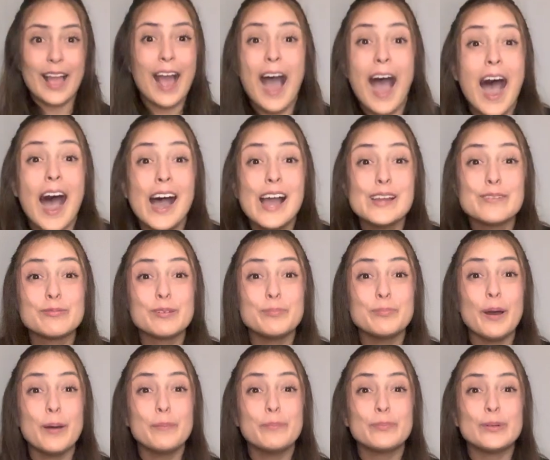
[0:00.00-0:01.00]
I
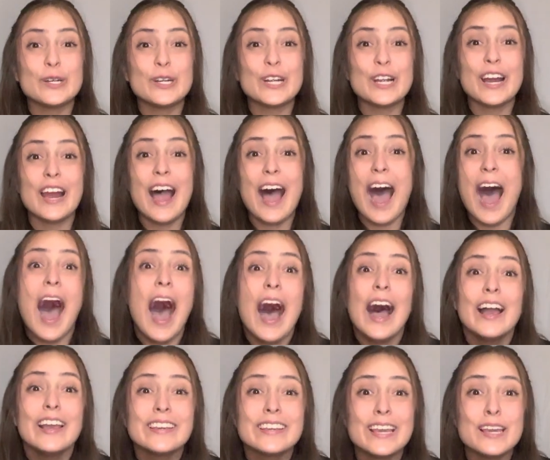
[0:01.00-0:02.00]
remember
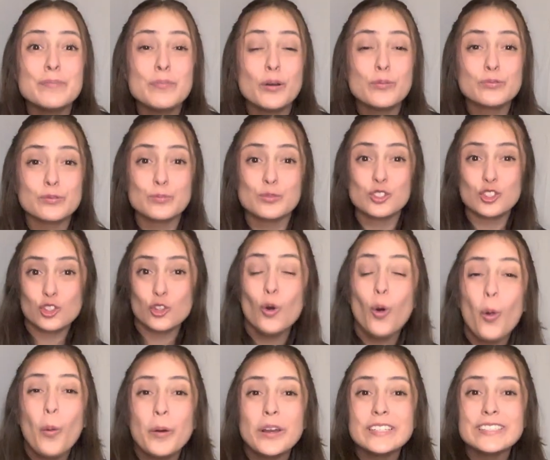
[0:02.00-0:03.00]
I came home from
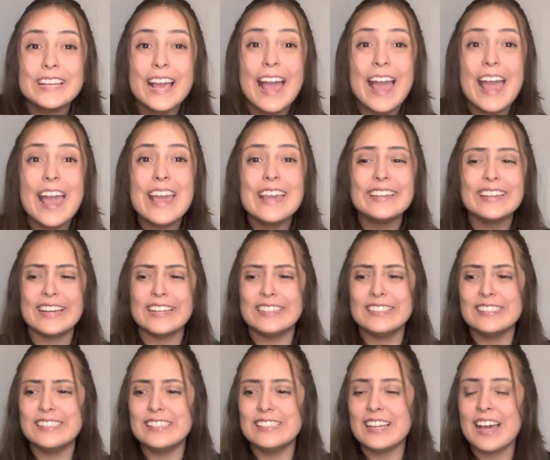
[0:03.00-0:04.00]
school one day
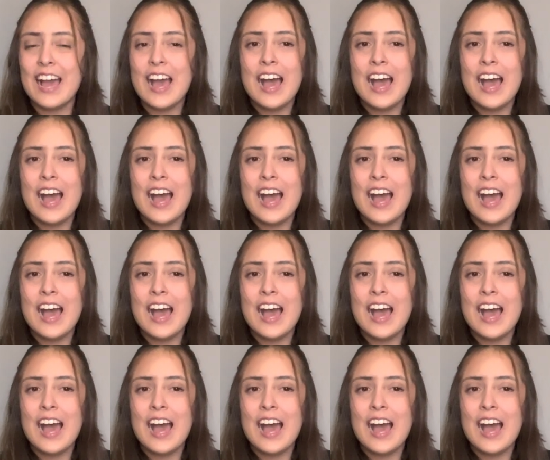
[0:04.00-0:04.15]
and